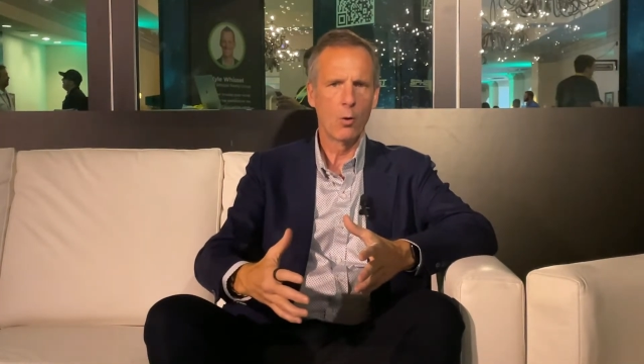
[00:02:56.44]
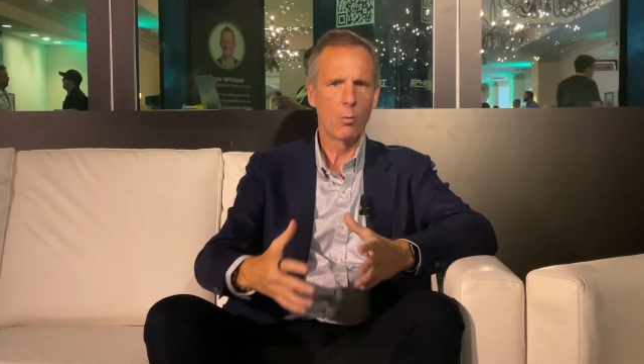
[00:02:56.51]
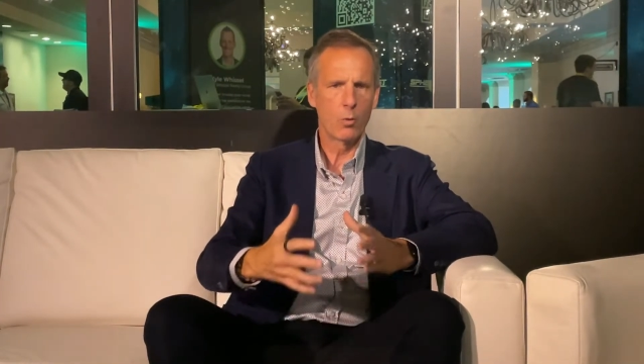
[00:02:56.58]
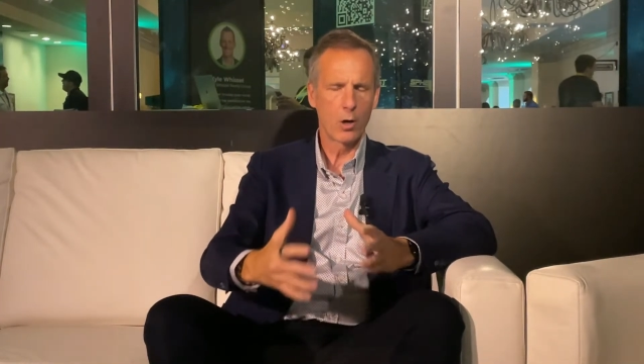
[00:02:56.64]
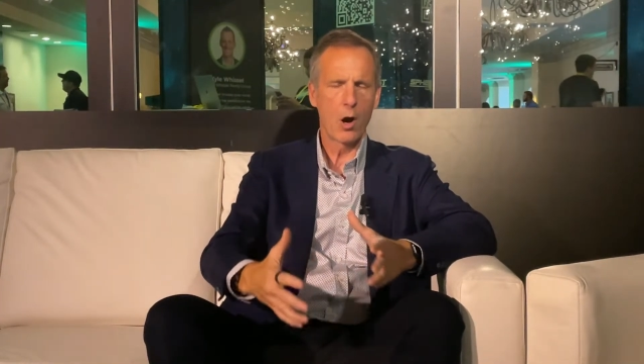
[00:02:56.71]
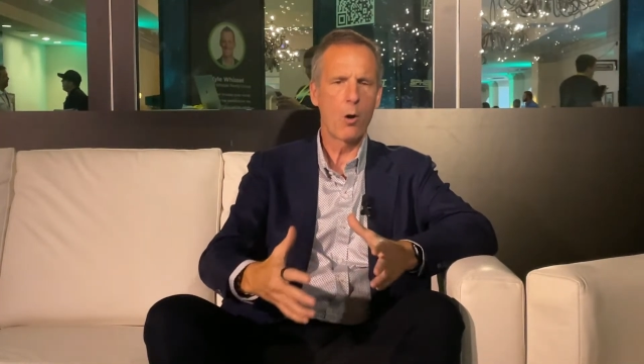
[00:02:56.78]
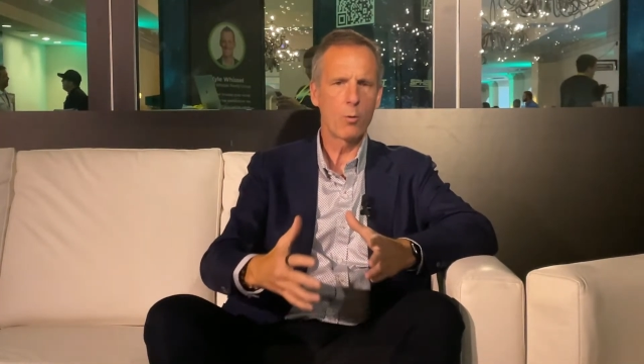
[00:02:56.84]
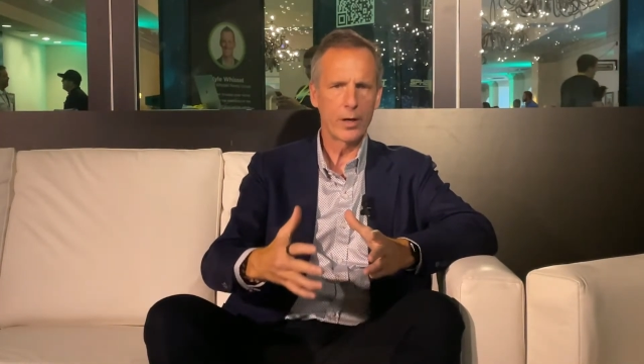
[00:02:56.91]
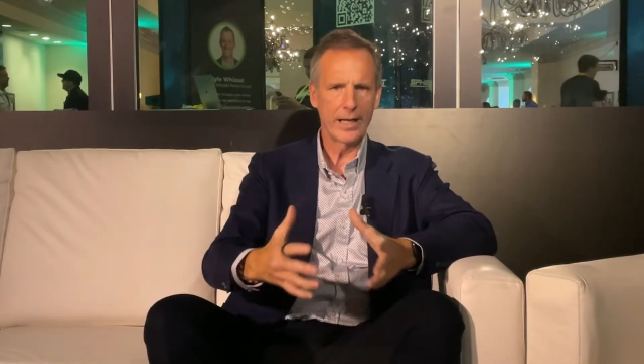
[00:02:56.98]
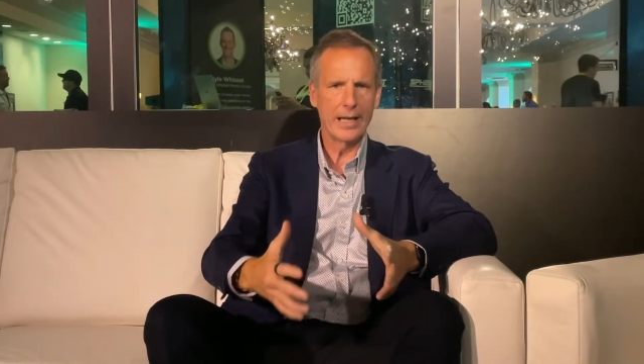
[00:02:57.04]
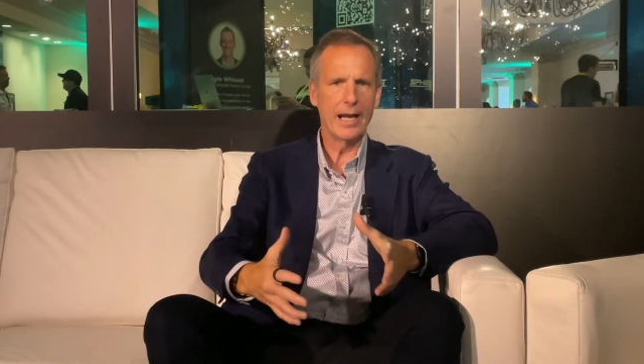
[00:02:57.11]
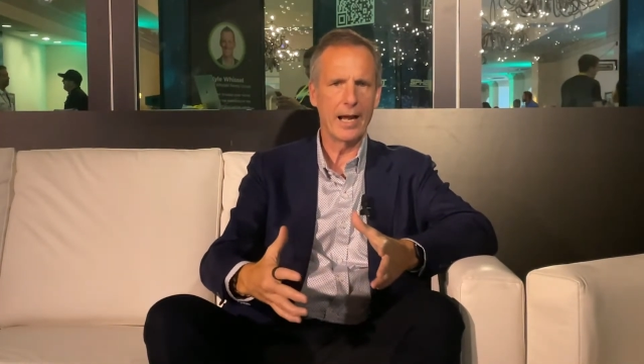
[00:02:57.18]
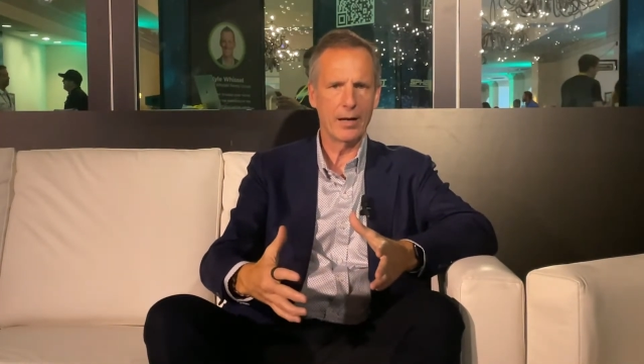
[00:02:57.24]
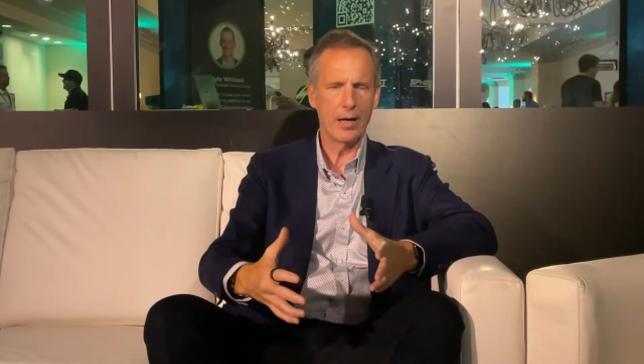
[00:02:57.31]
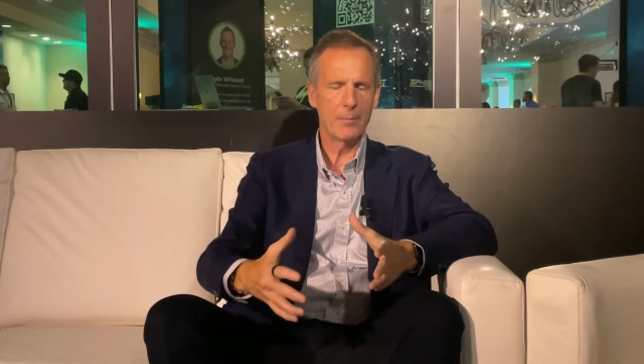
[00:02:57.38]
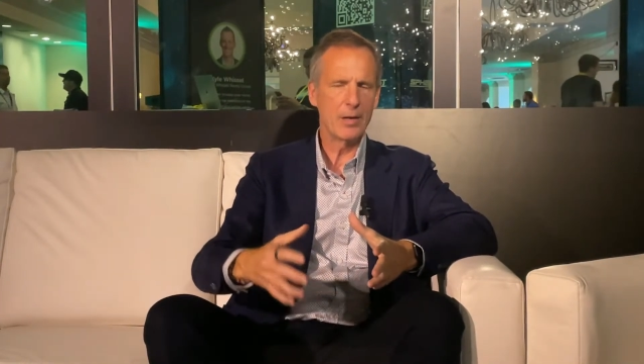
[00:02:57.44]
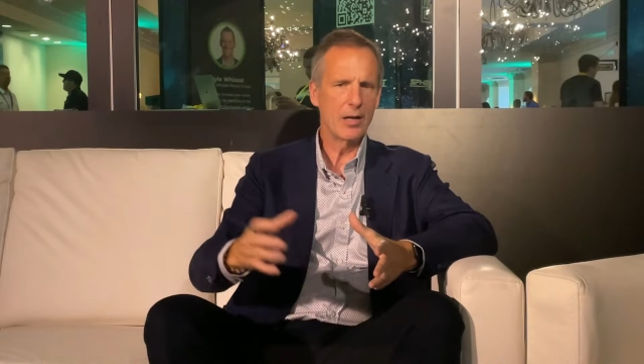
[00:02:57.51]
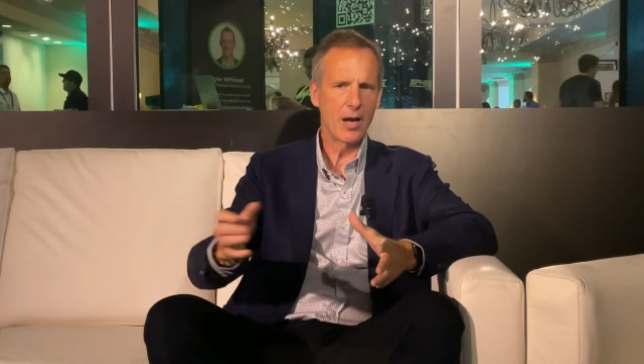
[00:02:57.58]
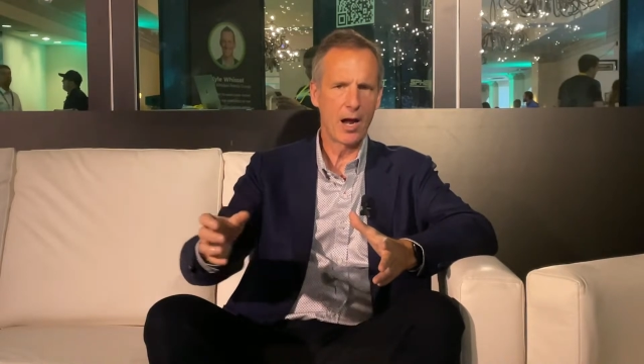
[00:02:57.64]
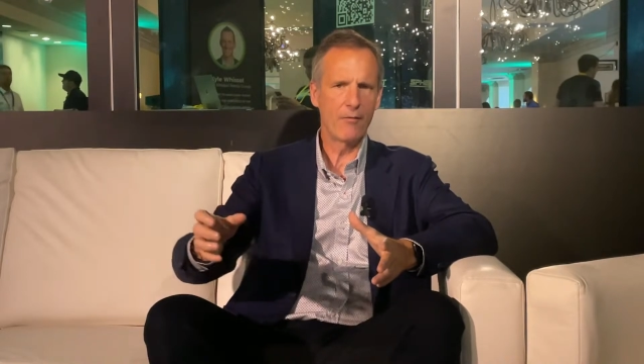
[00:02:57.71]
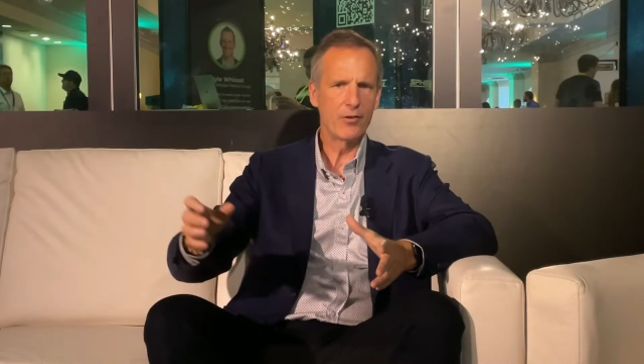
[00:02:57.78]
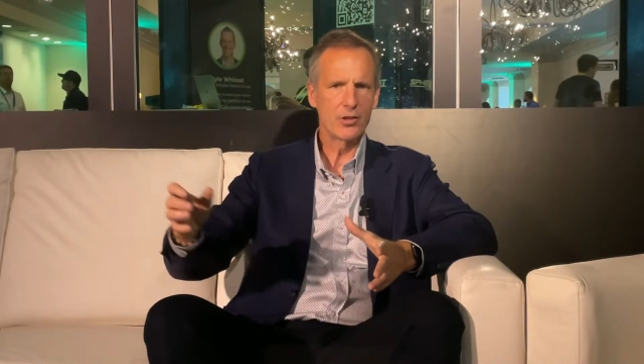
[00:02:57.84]
we're already in. I mean,
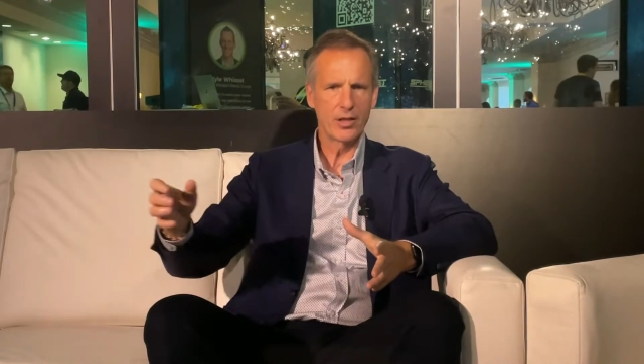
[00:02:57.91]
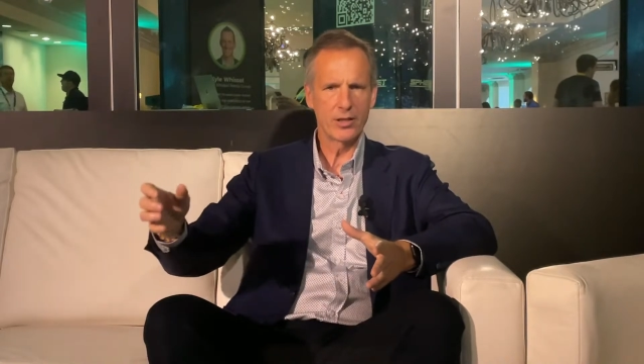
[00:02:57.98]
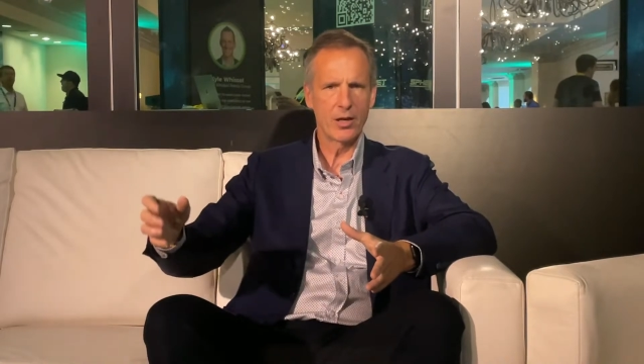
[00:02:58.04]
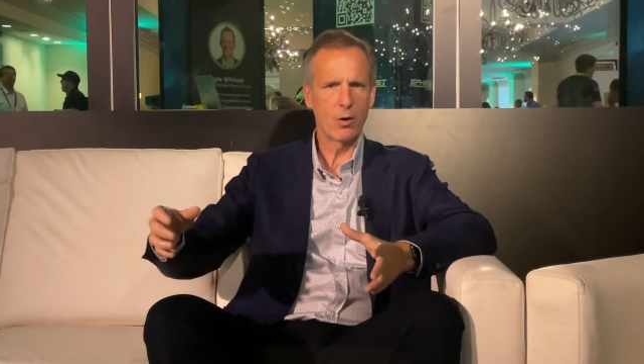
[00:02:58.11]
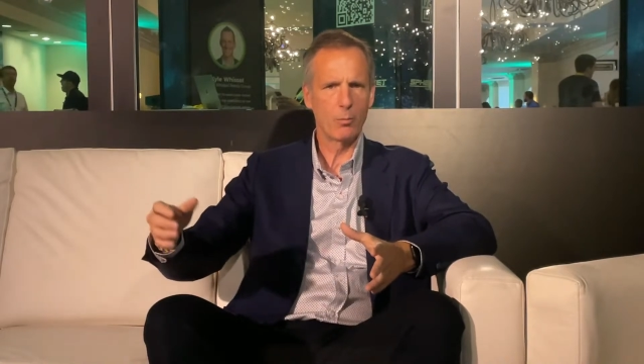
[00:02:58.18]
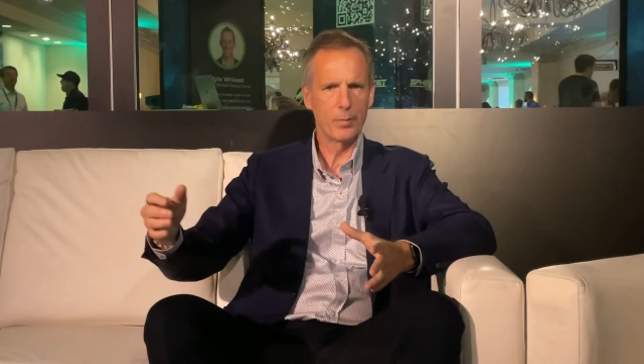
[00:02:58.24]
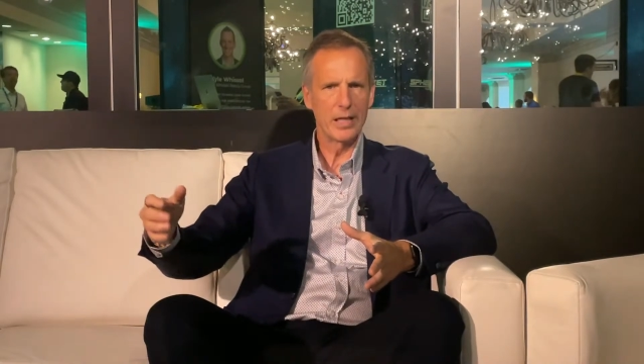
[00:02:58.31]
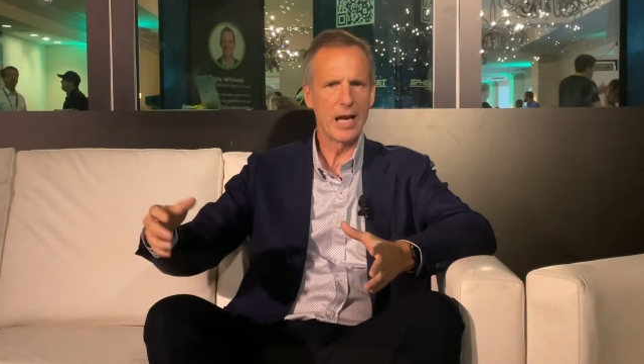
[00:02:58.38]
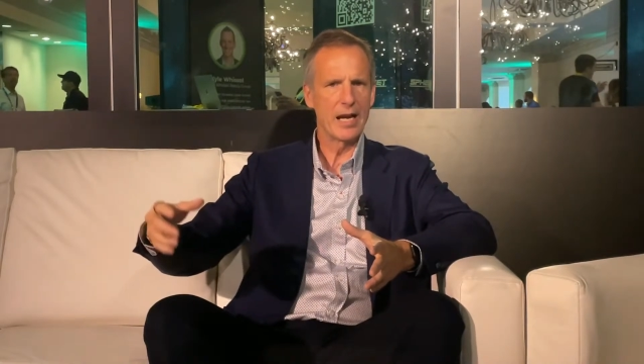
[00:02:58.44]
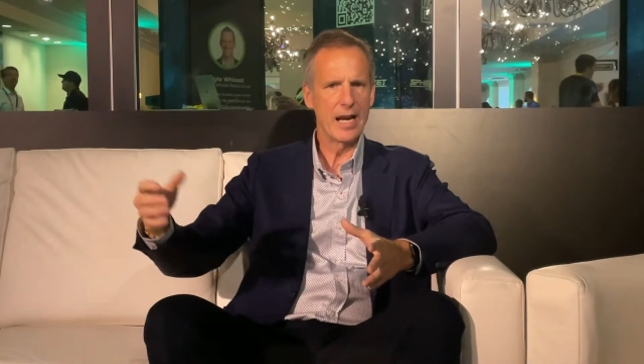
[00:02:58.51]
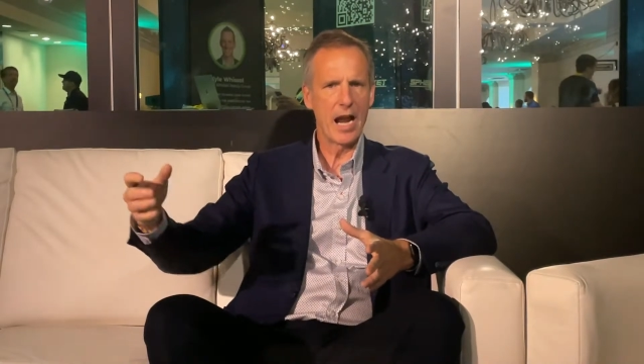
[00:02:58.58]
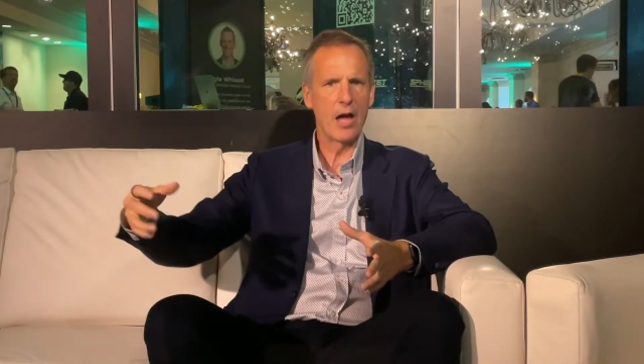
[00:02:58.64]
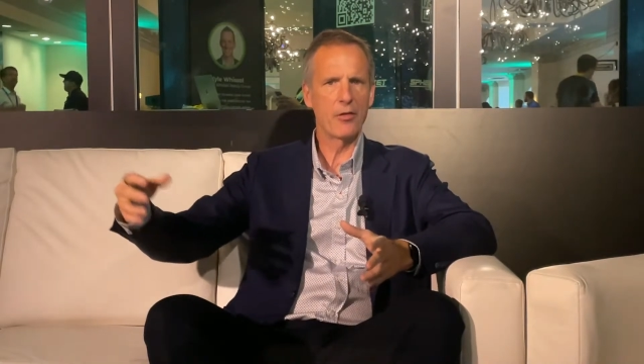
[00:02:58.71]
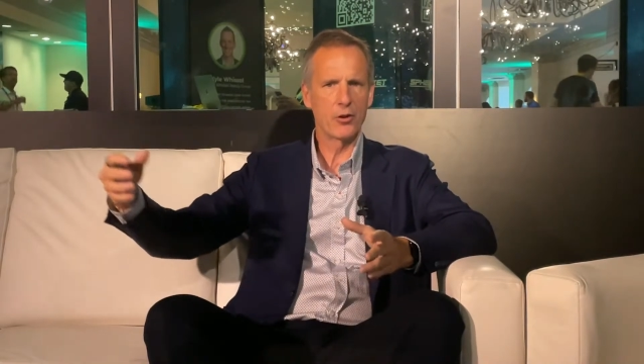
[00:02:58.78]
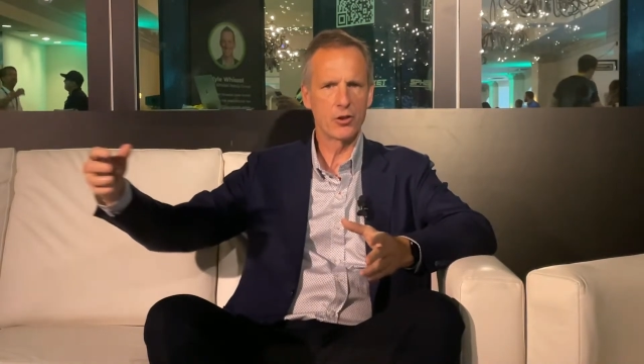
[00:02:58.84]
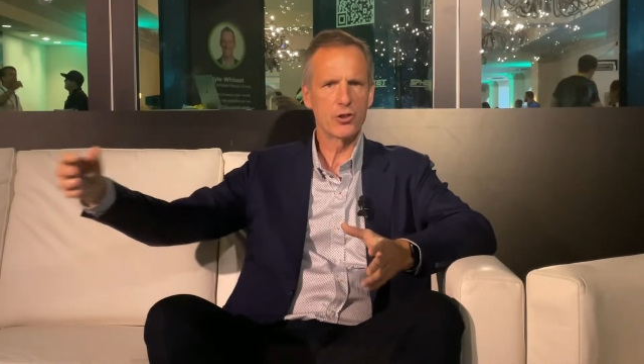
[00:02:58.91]
obviously there will be another